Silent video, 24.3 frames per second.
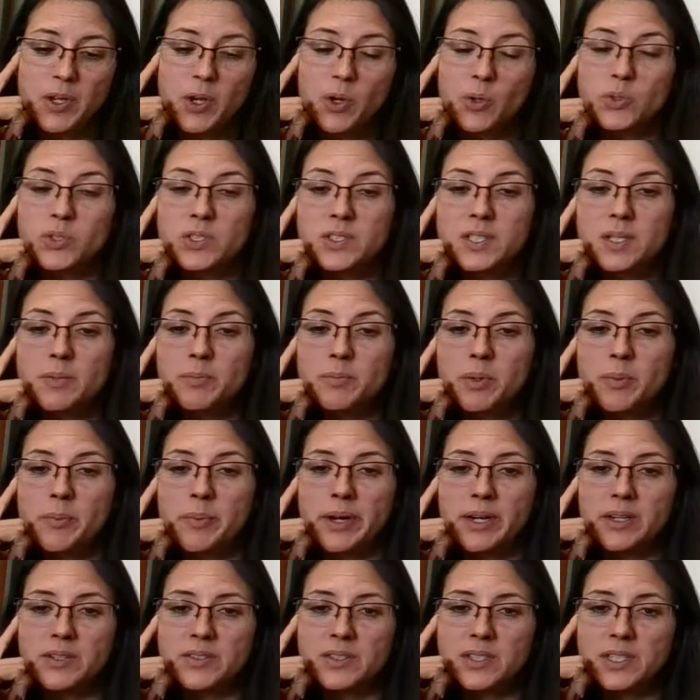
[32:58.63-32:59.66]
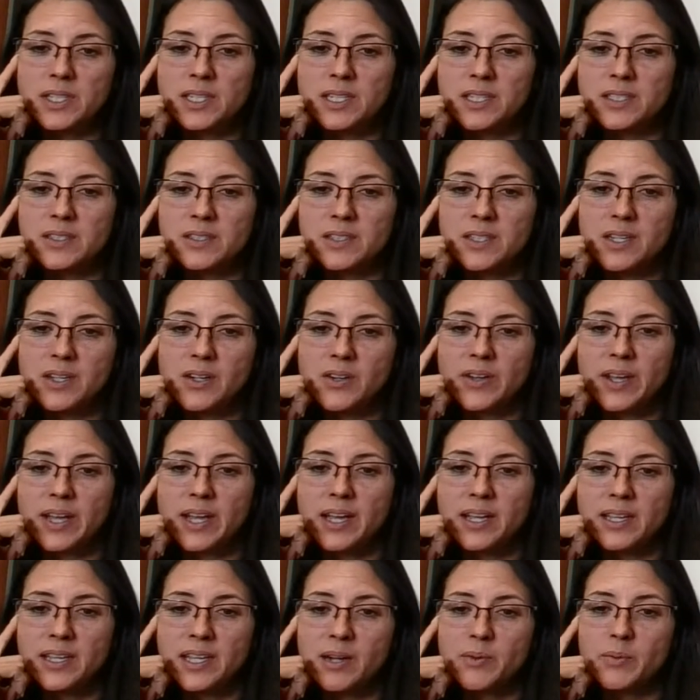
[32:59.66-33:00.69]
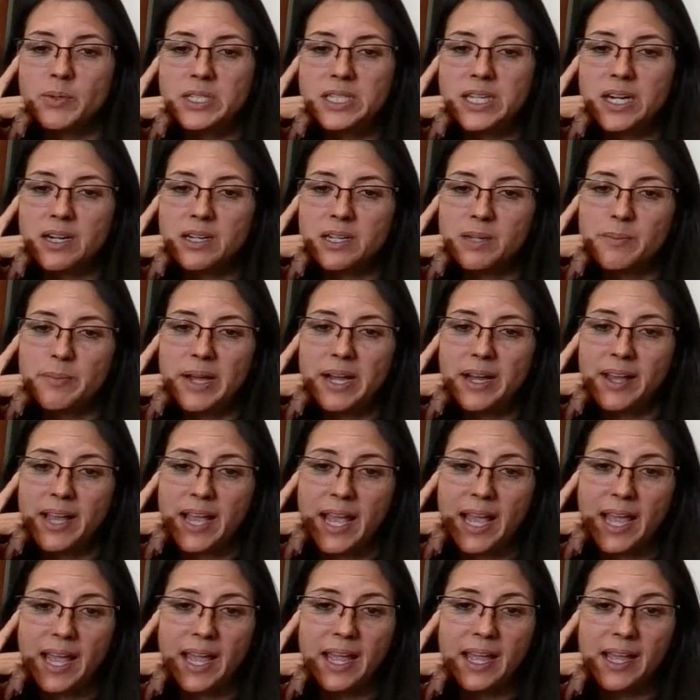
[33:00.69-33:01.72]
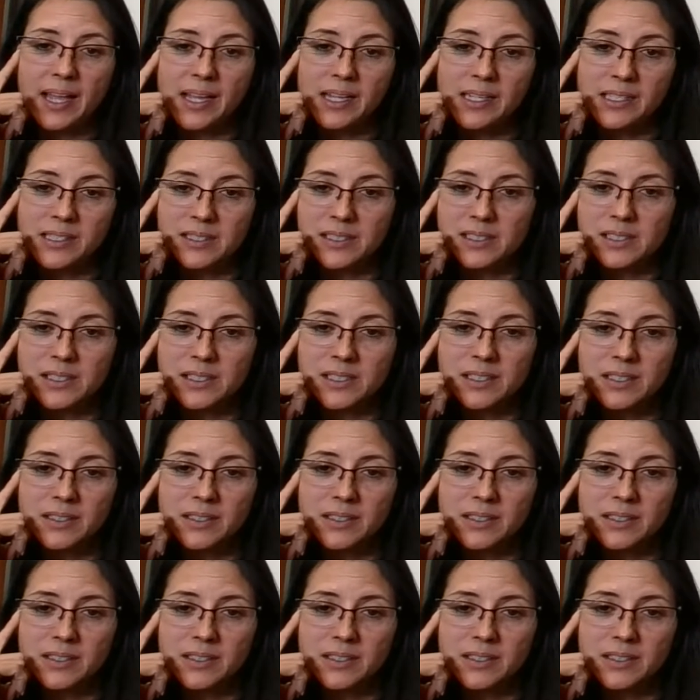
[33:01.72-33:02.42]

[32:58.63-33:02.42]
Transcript: Oh, Simple Bears EDC. Okay. Yeah, we talking about hands.